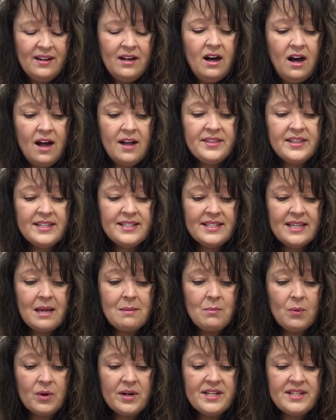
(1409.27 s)
On this day,
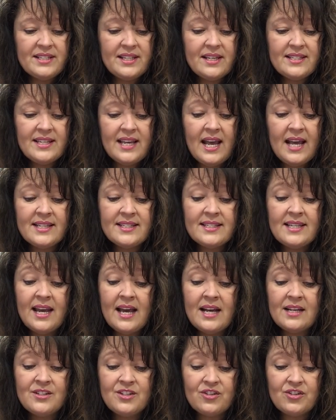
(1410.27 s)
Morrie says he has an
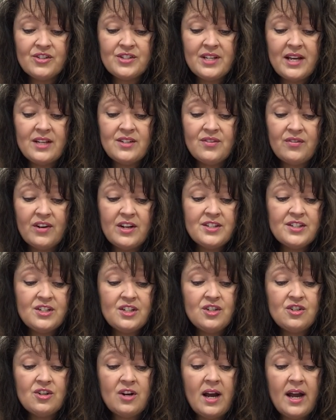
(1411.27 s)
exercise for us
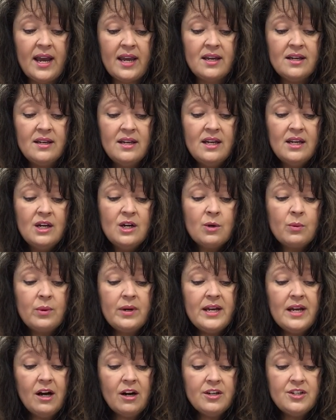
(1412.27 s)
to try.
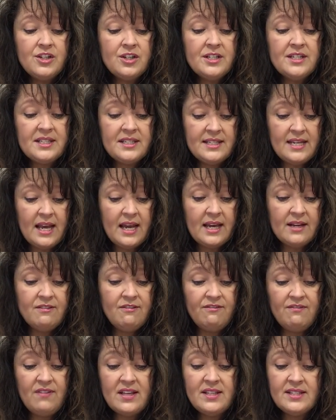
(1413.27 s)
We are to stand
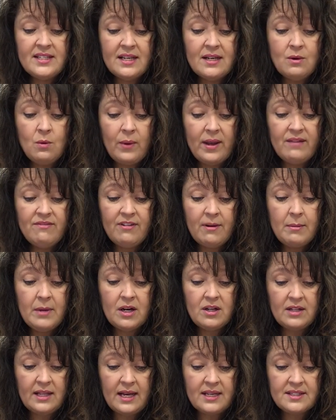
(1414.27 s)
facing away from our
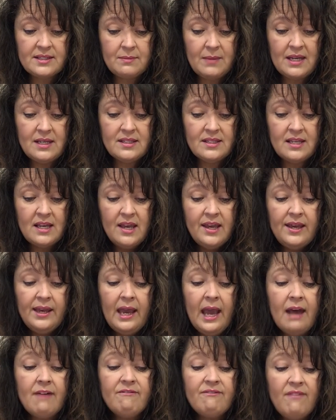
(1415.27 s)
classmates
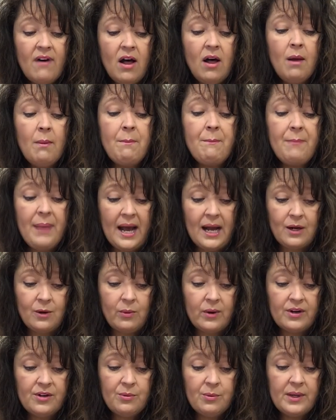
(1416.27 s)
and fall
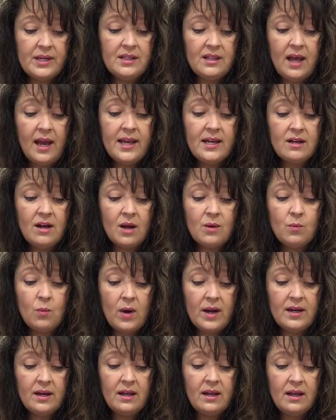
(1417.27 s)
backward, relying
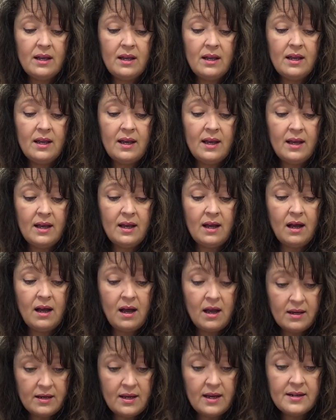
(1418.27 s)

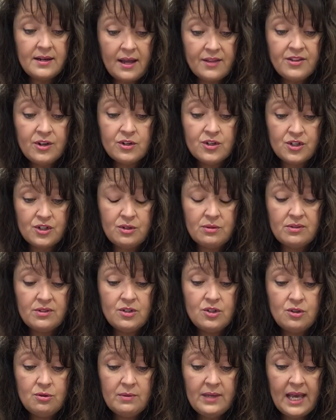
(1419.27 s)
on another
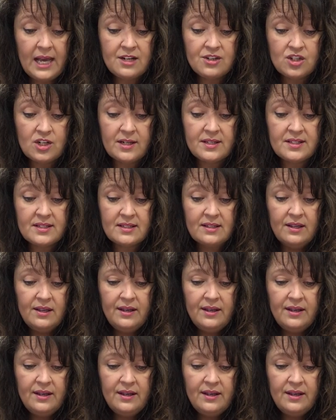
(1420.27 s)
student to catch us.